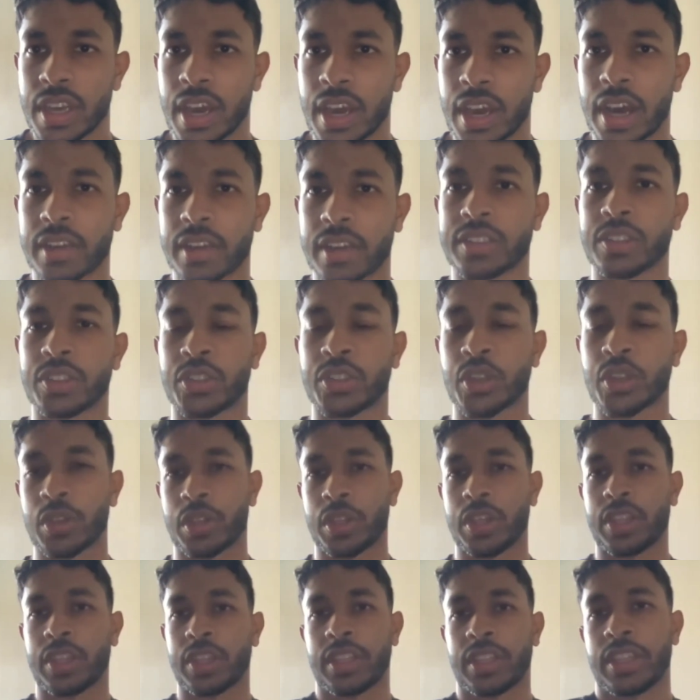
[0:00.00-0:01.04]
How does it,
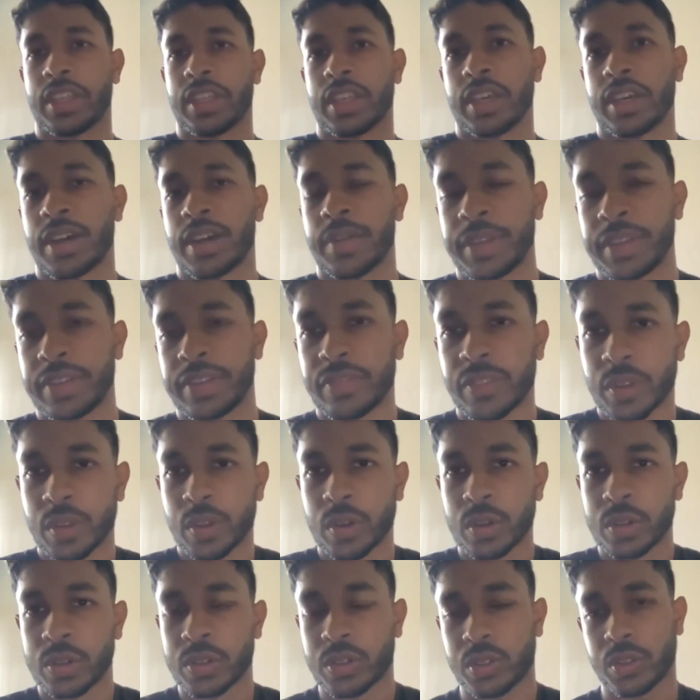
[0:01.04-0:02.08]
so I mean, for
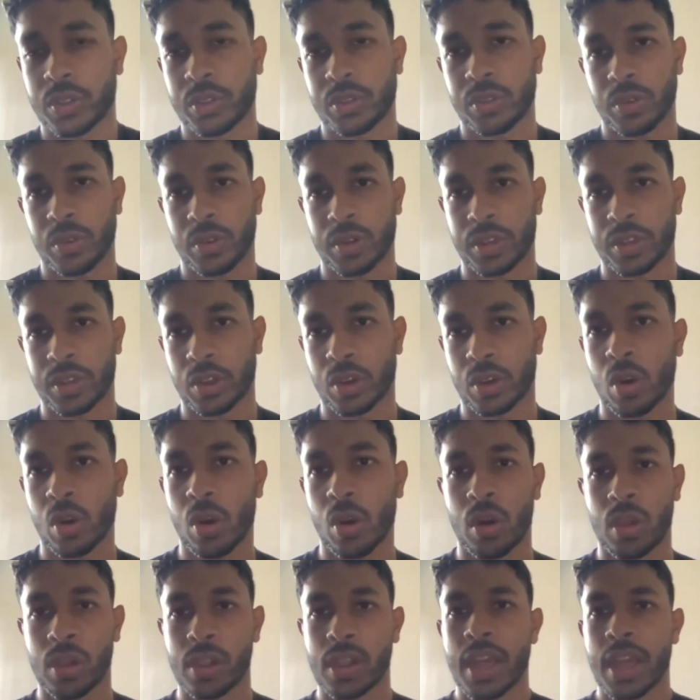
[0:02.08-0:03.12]
those who are on the
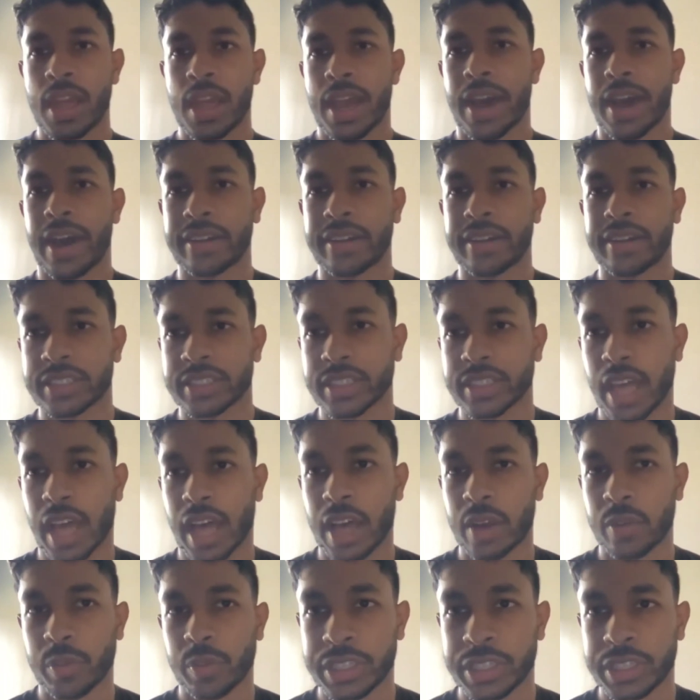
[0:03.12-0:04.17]
call, how to
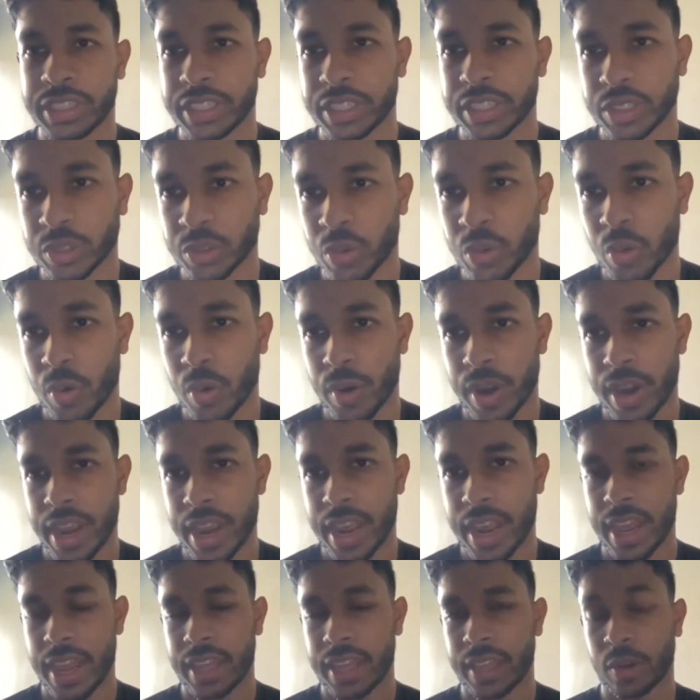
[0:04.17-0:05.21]
start with Discord.
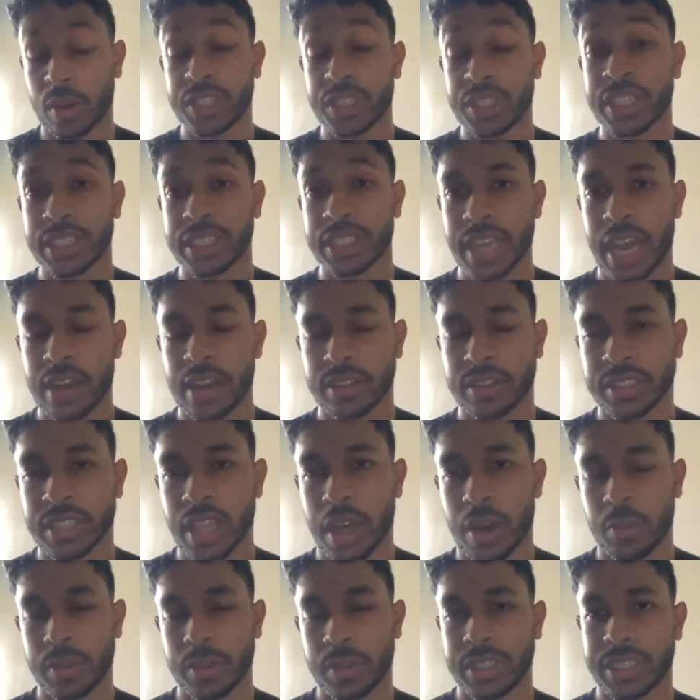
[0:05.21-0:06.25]
The question is how to
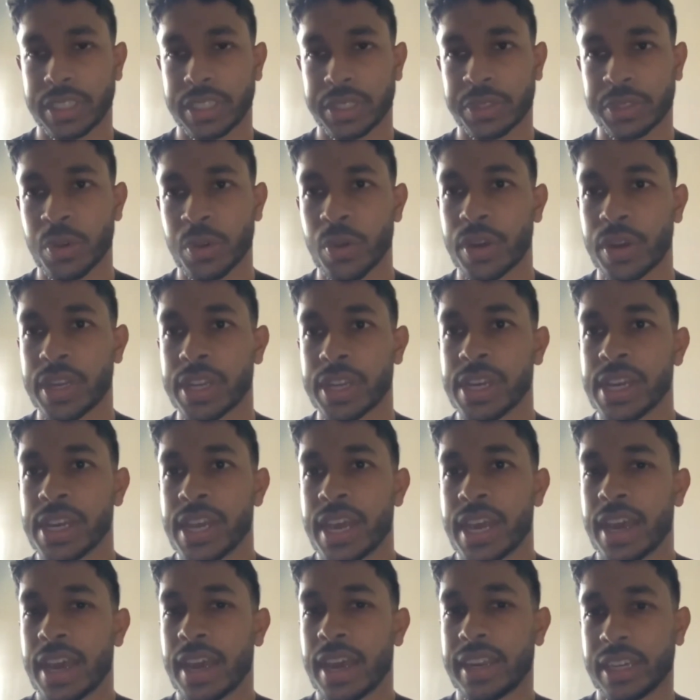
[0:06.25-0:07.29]
start with Discord
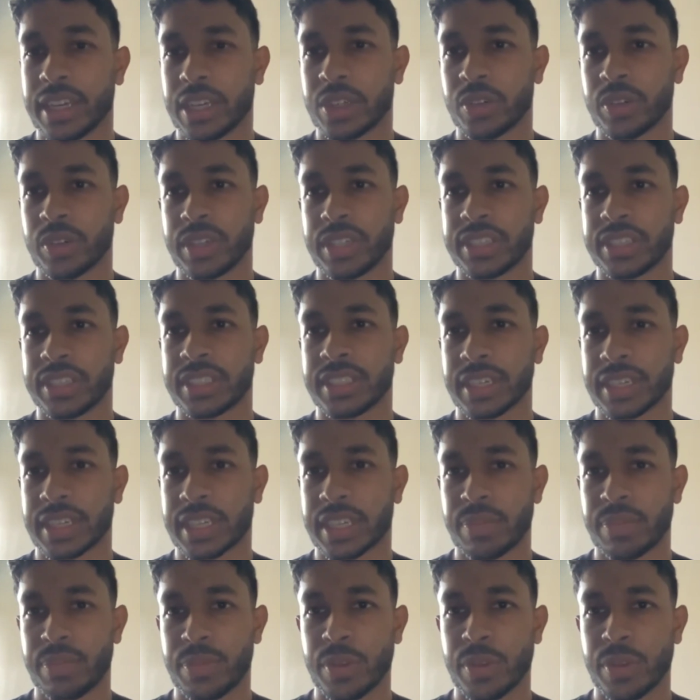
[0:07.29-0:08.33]
and increase the
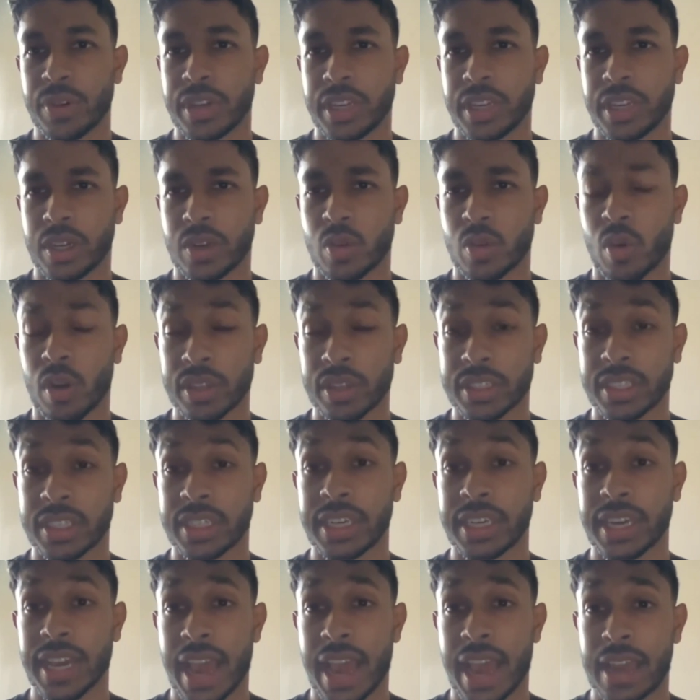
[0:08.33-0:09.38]
community
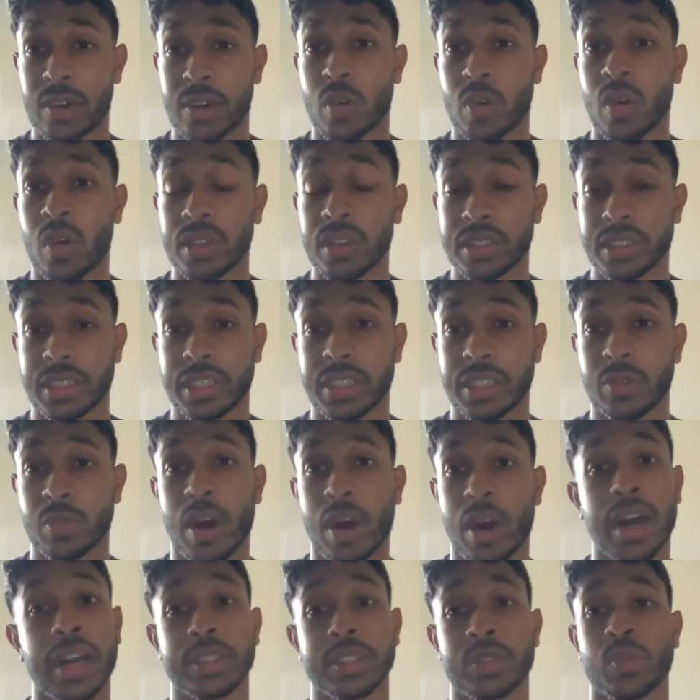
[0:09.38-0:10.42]
quantity and quality
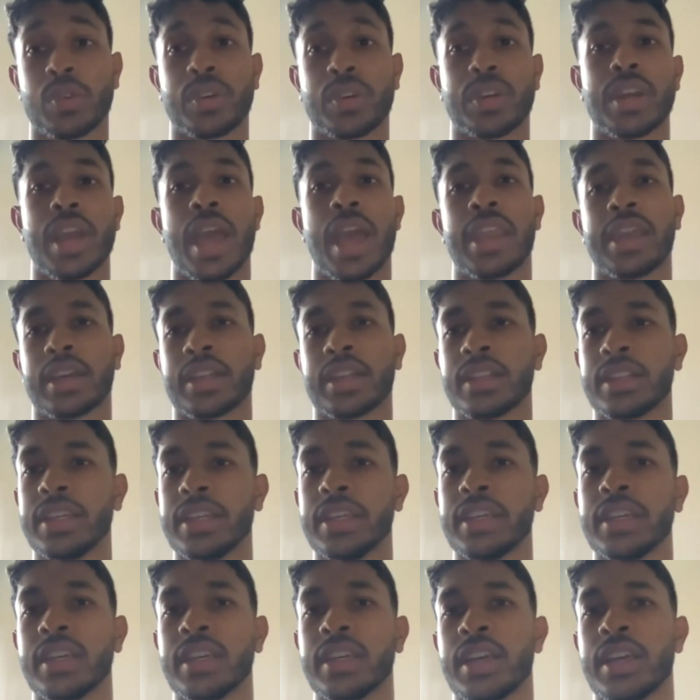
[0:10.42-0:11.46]
wise
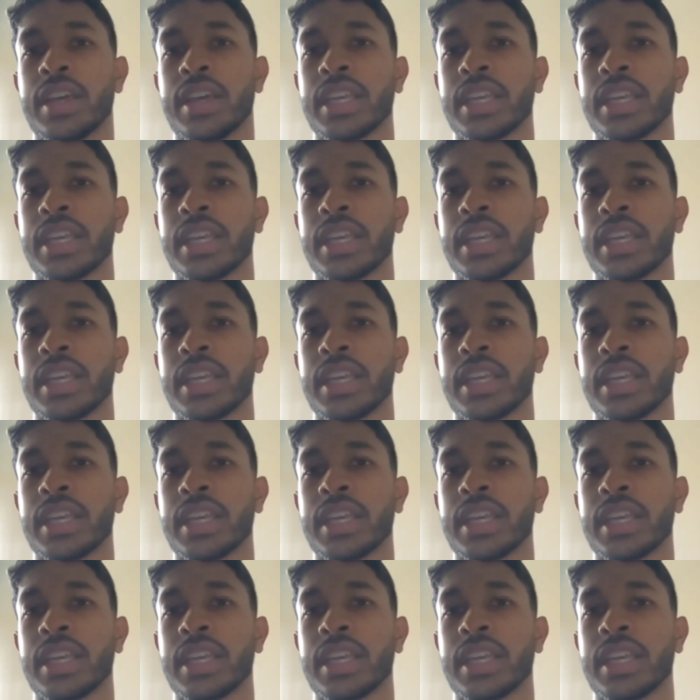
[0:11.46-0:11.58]
organically.